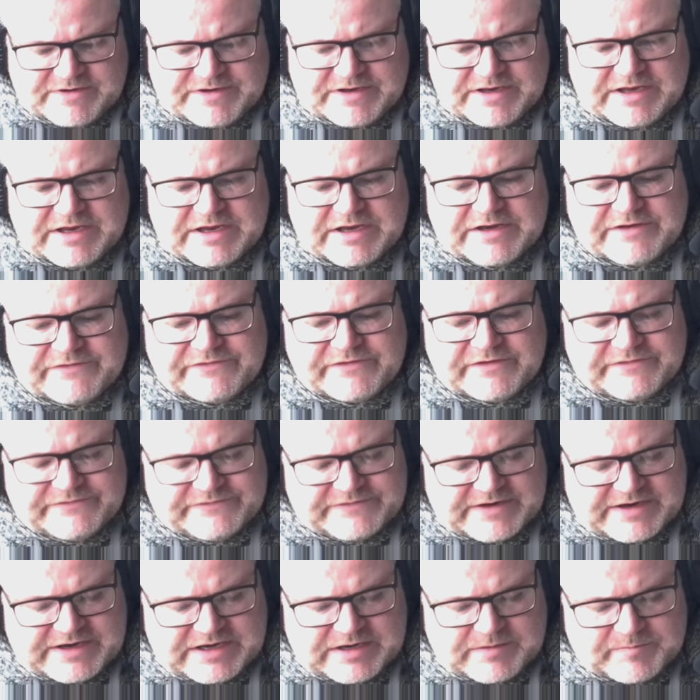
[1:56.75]
in thinking, is it
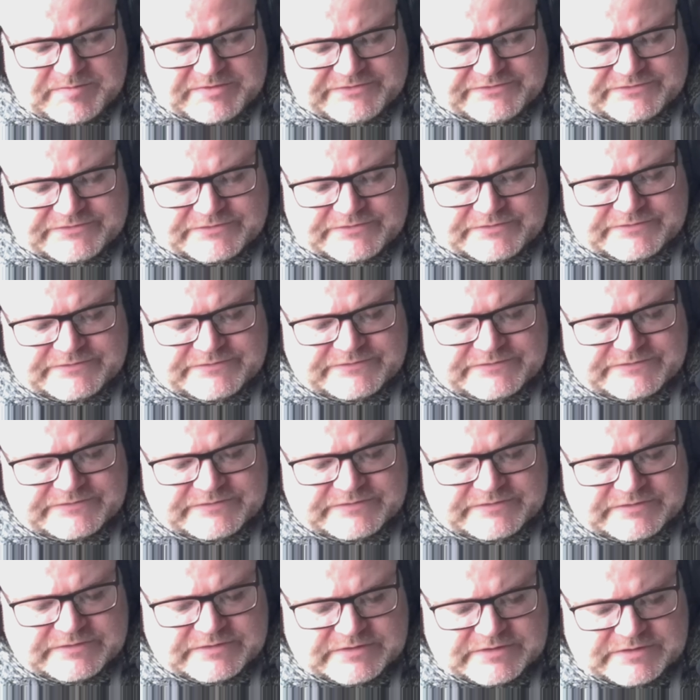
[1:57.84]
10 episodes?